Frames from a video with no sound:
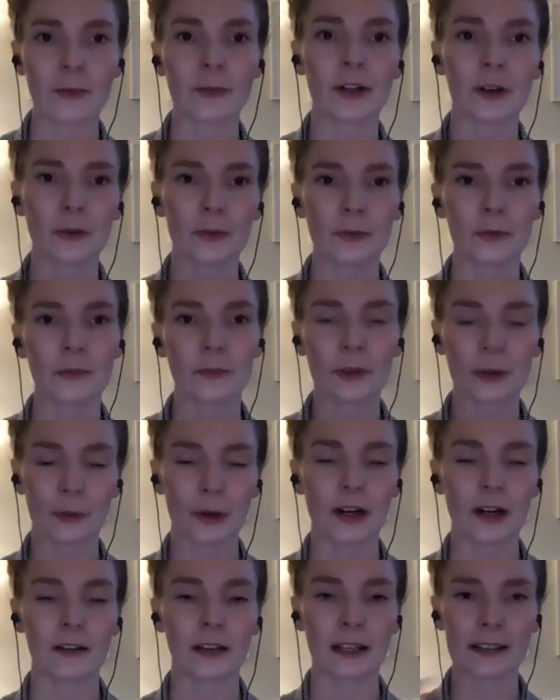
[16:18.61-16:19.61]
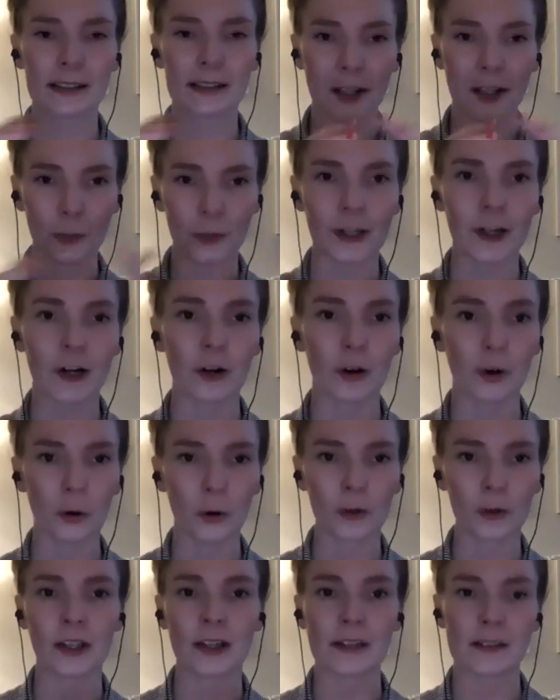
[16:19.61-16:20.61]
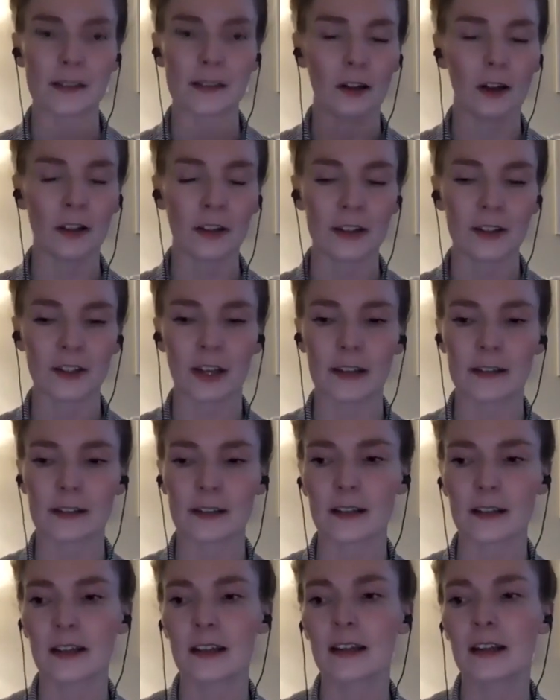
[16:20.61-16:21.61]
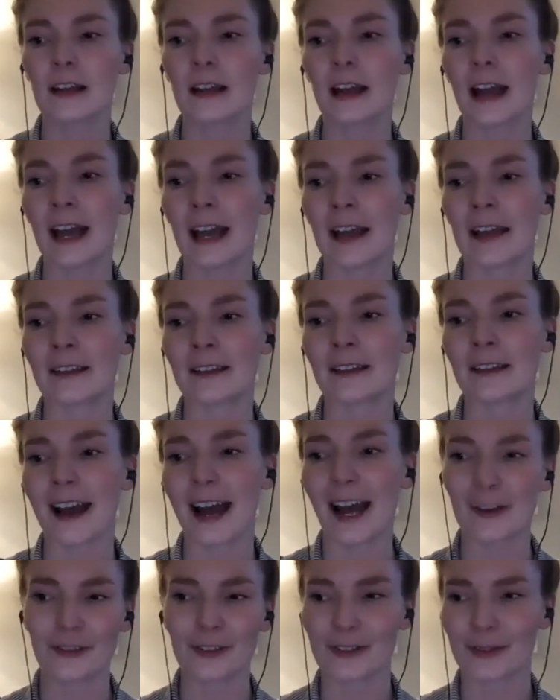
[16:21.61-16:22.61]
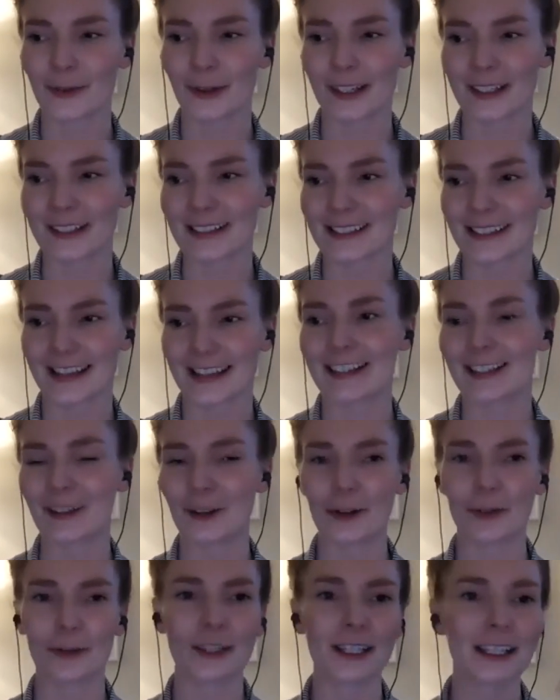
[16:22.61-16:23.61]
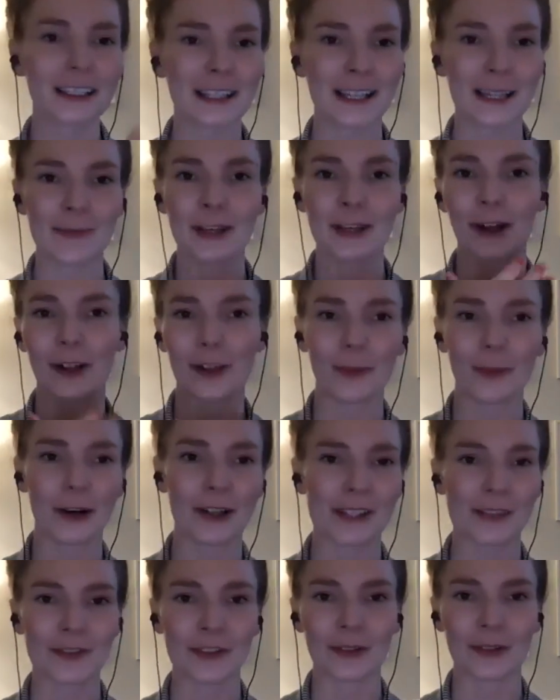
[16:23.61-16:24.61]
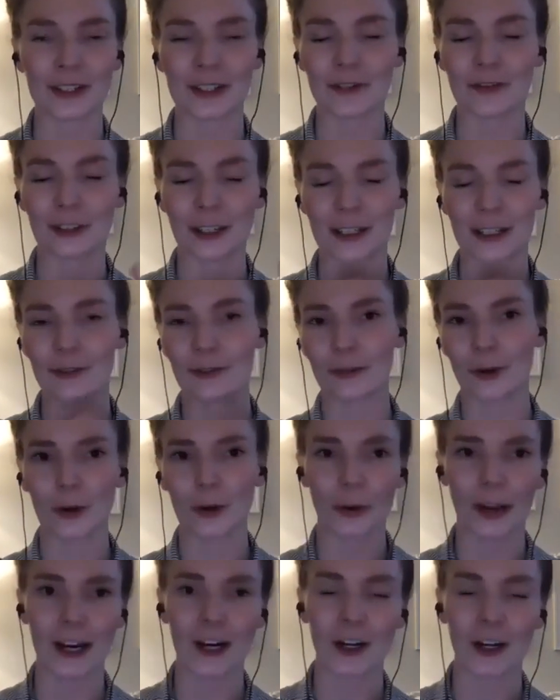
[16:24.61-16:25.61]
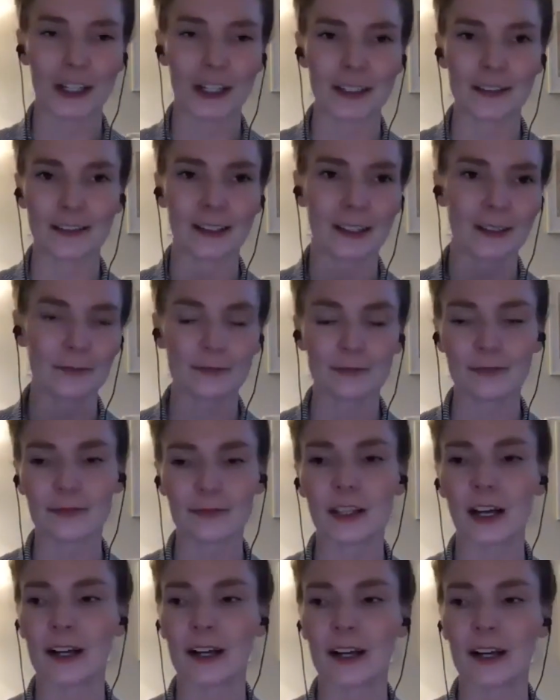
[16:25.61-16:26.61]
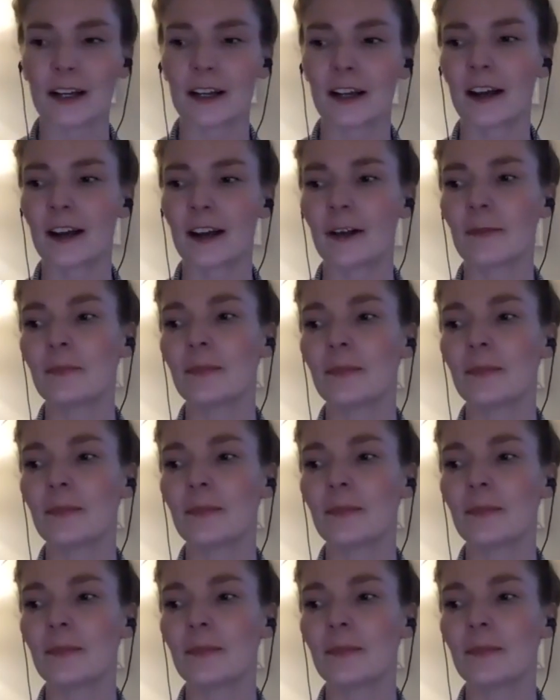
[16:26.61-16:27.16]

We want to like celebrate our wholeness and all that jazz. And half of this work is like, reclaiming all the parts of you that you've like thrown away or hidden and yada, yada.